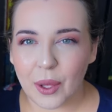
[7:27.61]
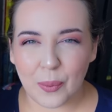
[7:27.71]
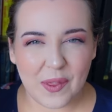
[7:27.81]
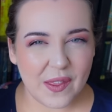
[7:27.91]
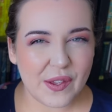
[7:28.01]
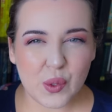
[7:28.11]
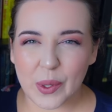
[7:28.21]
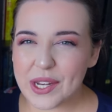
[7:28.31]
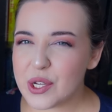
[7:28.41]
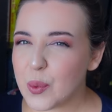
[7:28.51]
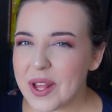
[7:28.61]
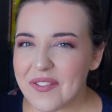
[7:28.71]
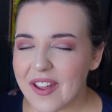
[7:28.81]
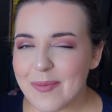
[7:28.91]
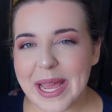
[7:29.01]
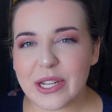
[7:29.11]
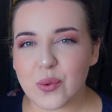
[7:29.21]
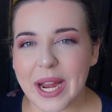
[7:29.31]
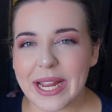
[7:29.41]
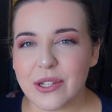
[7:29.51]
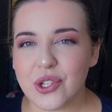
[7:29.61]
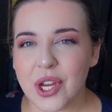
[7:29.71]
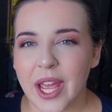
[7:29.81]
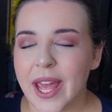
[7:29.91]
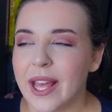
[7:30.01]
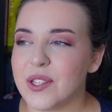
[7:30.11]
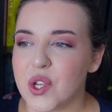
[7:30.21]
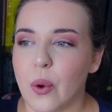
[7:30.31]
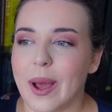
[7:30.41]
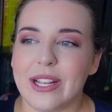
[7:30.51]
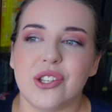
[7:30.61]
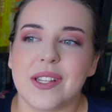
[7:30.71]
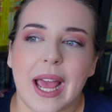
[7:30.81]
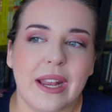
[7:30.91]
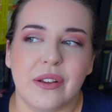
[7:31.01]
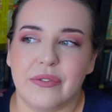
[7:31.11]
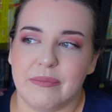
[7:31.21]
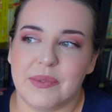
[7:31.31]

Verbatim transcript: within the 20 to 25 page range. So I just kind of